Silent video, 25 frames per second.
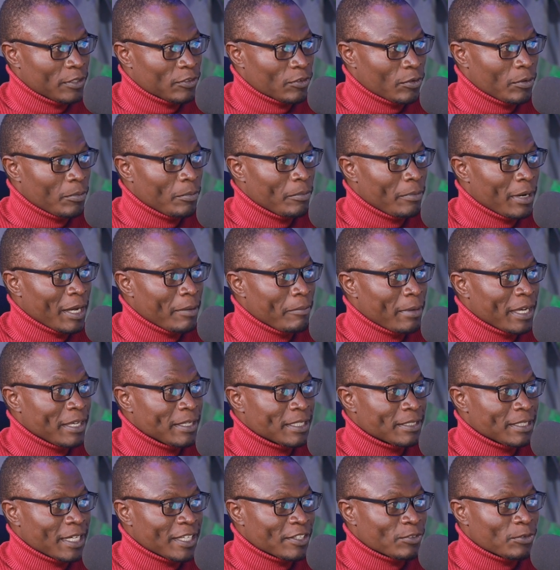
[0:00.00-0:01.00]
So my
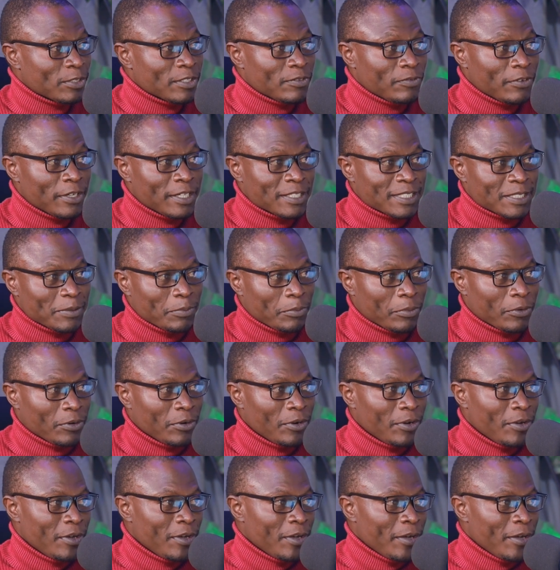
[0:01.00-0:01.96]
task was very simple: